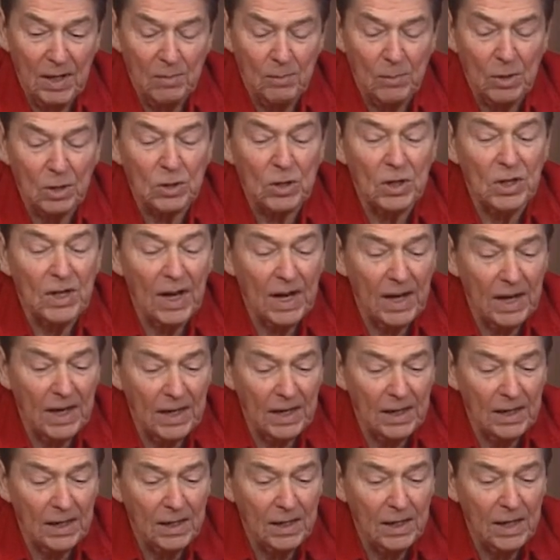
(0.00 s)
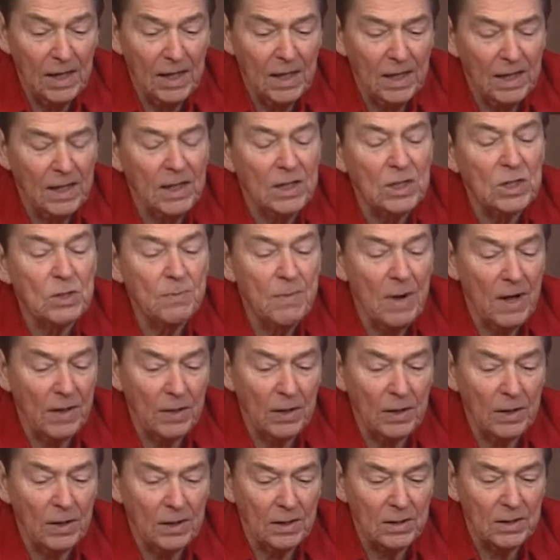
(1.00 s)
but today his
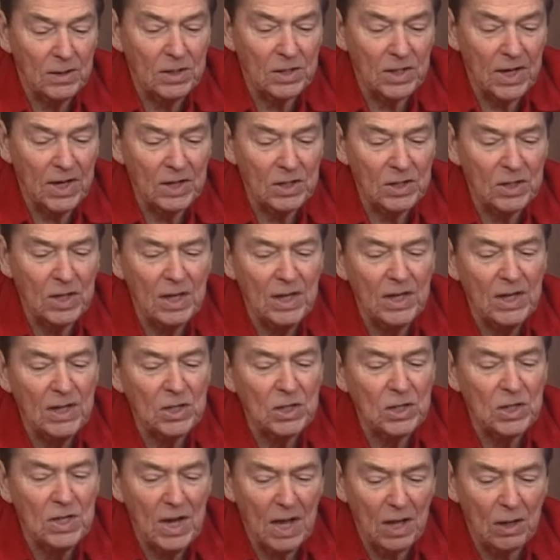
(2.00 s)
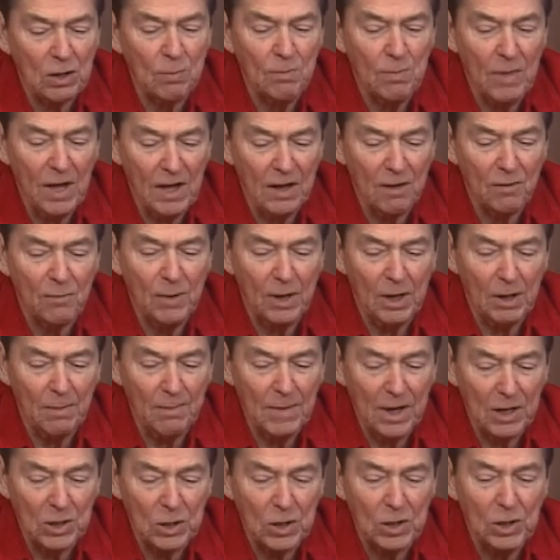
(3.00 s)
mother says that his death may have been a
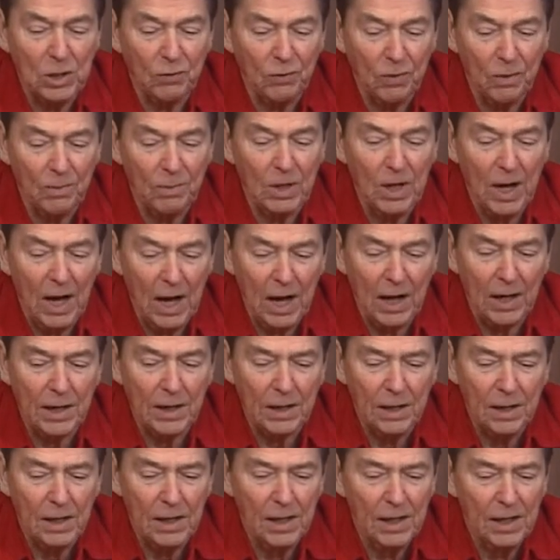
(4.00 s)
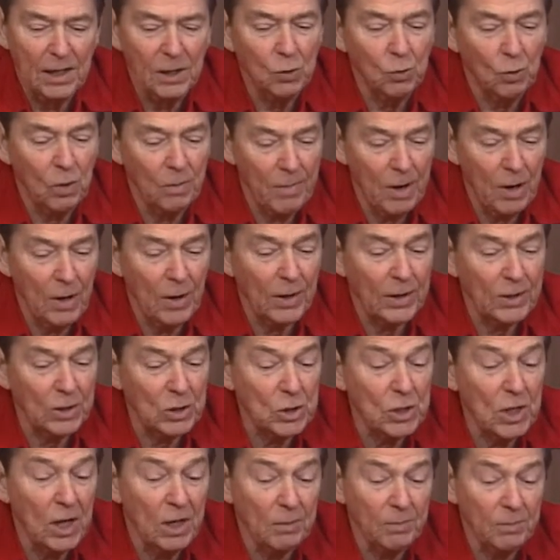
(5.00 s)
message from God to America's
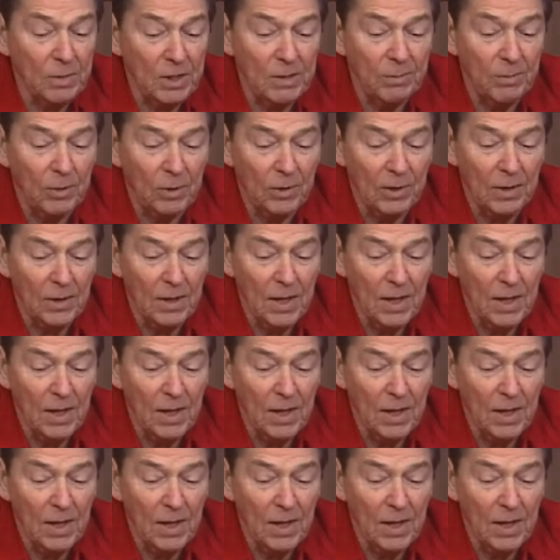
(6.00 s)
young people